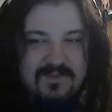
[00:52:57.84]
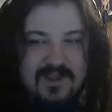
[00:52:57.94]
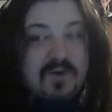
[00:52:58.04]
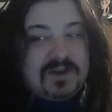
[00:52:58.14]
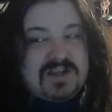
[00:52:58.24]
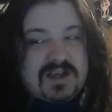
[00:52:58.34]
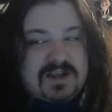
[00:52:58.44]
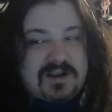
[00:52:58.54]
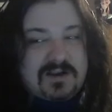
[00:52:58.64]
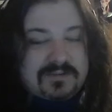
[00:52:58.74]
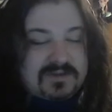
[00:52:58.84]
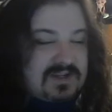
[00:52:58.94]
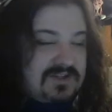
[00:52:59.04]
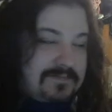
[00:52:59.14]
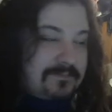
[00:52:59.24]
Oh, he died in Irithyll
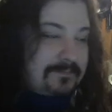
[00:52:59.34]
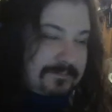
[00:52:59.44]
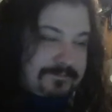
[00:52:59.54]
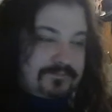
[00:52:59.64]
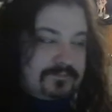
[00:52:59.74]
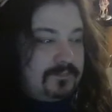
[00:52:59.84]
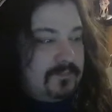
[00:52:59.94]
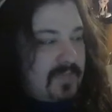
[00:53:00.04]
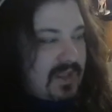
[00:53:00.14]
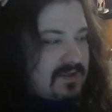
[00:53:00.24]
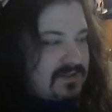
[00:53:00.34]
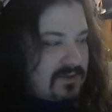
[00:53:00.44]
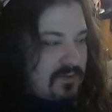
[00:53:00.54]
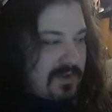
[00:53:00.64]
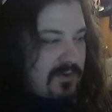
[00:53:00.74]
Dungeon. So
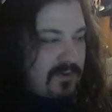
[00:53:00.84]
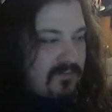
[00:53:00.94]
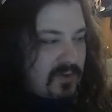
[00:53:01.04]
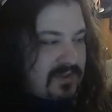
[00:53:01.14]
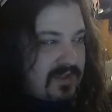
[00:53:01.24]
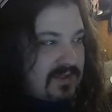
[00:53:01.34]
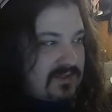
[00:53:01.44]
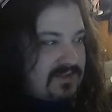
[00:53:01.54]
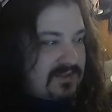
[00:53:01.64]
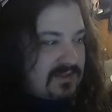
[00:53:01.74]
the way to avoid that